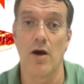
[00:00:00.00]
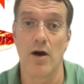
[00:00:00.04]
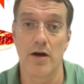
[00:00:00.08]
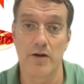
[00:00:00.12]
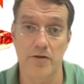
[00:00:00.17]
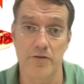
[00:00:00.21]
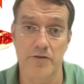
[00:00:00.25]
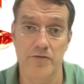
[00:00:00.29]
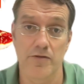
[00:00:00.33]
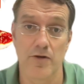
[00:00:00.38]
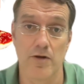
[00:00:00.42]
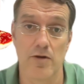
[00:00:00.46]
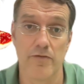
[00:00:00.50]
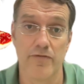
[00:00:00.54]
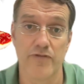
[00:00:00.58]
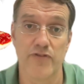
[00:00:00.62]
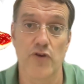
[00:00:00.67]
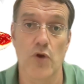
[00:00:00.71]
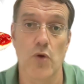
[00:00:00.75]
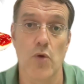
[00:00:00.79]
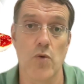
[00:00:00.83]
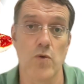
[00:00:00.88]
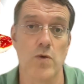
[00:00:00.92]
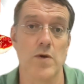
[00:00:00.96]

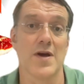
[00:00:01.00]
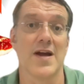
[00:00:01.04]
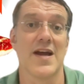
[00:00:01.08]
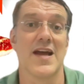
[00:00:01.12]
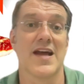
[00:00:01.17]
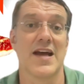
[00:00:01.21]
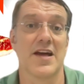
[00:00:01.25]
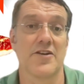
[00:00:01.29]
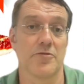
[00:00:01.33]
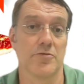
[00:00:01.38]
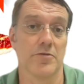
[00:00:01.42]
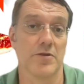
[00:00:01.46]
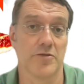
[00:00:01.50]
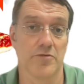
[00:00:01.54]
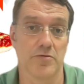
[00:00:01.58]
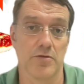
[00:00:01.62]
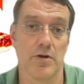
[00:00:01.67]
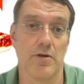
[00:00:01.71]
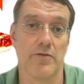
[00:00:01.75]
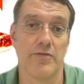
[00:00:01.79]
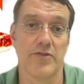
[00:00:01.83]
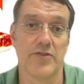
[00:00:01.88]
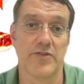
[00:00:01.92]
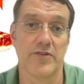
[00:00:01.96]
autotrophs or
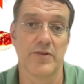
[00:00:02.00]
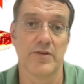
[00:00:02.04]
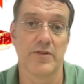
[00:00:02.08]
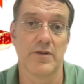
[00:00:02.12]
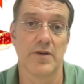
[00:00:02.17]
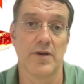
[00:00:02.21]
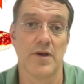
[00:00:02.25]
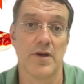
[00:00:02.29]
heterotrophs.